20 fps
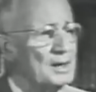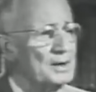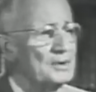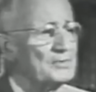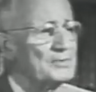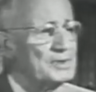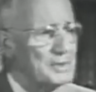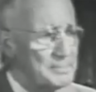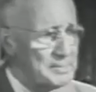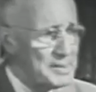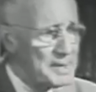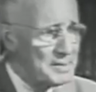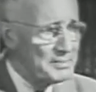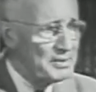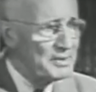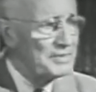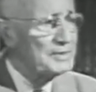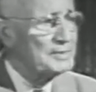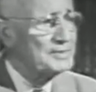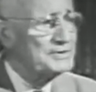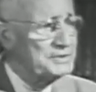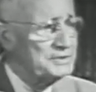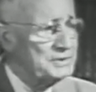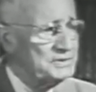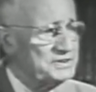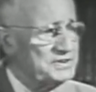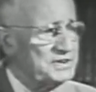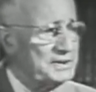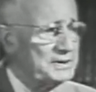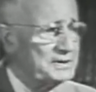Remember those two
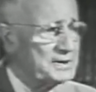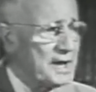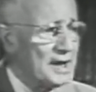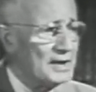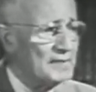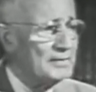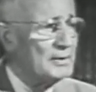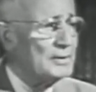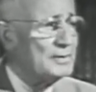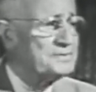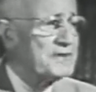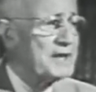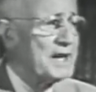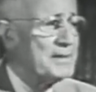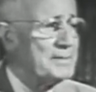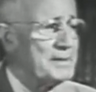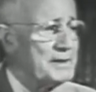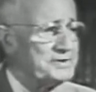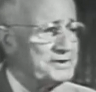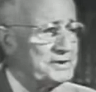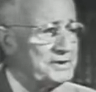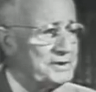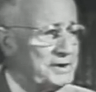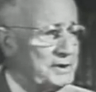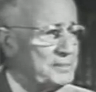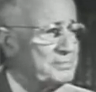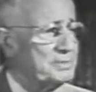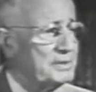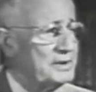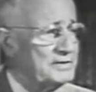sealed envelopes I mentioned in a
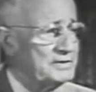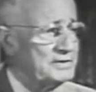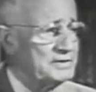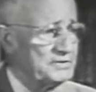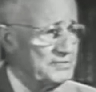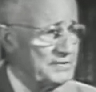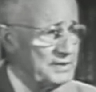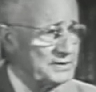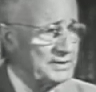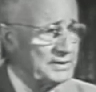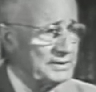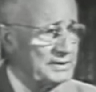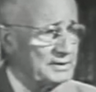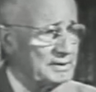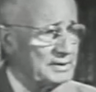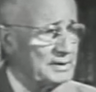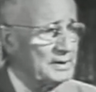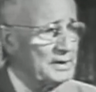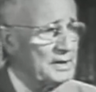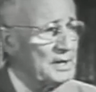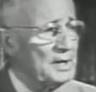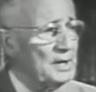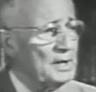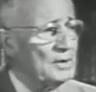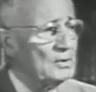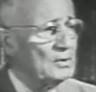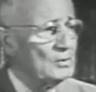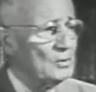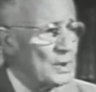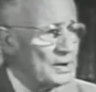previous visit.
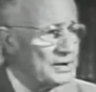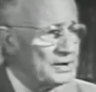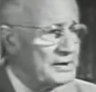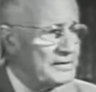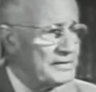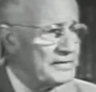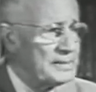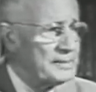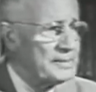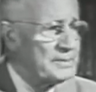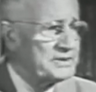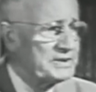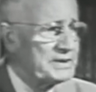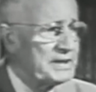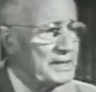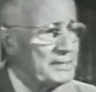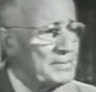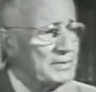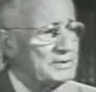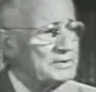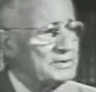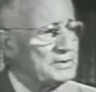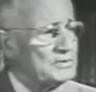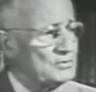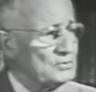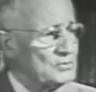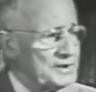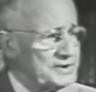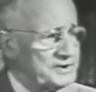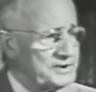One of them is labeled
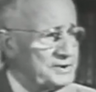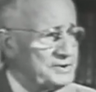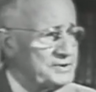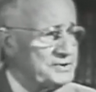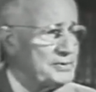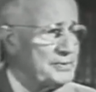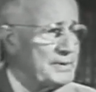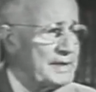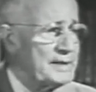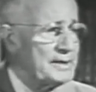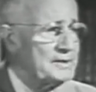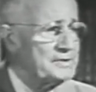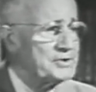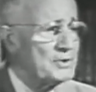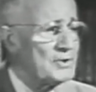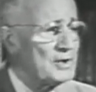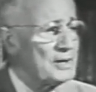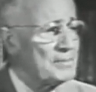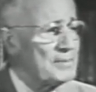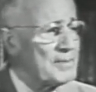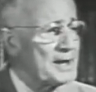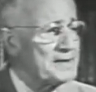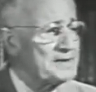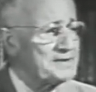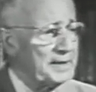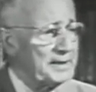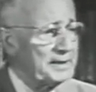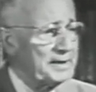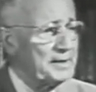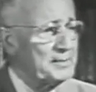riches you may enjoy by
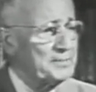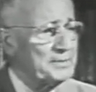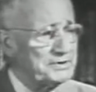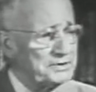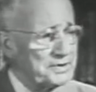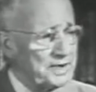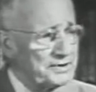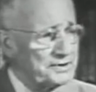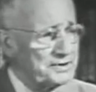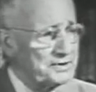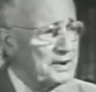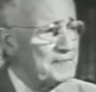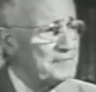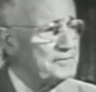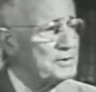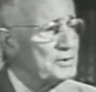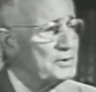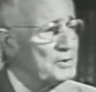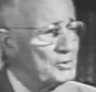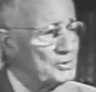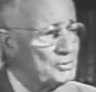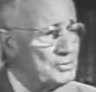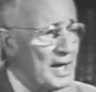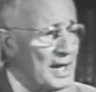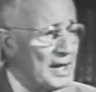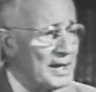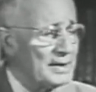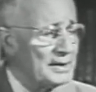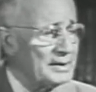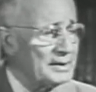taking possession of your own
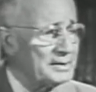mind.